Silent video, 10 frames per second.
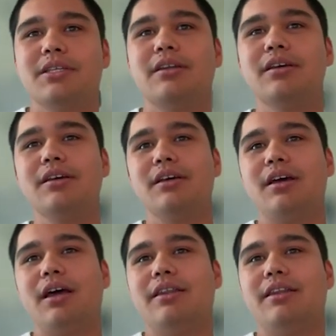And
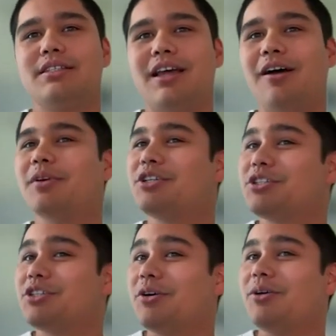this is how I'm going to
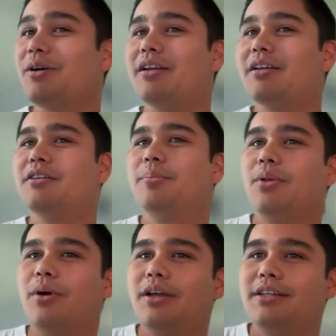show you how to
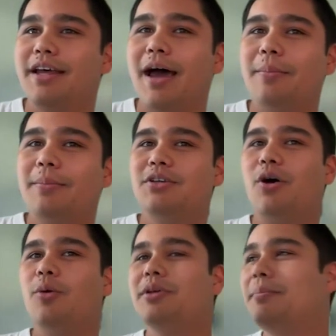deploy a dapp to
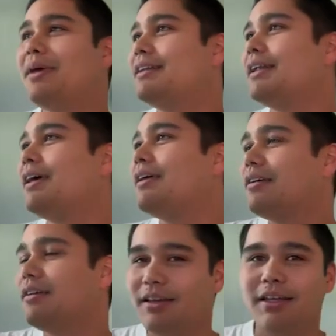OP Mainnet
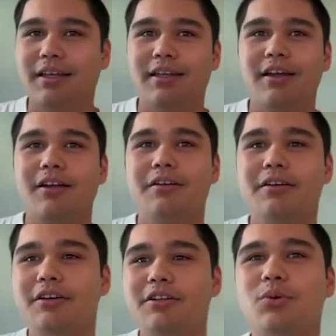in
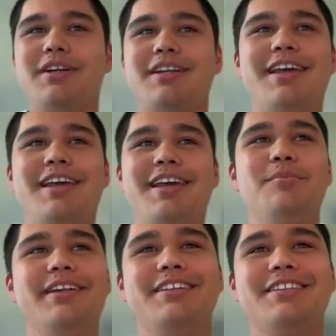under
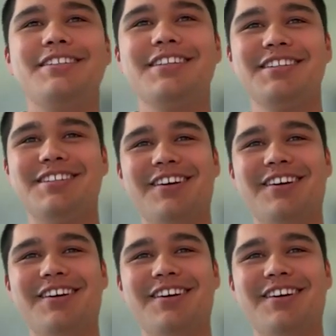28 minutes.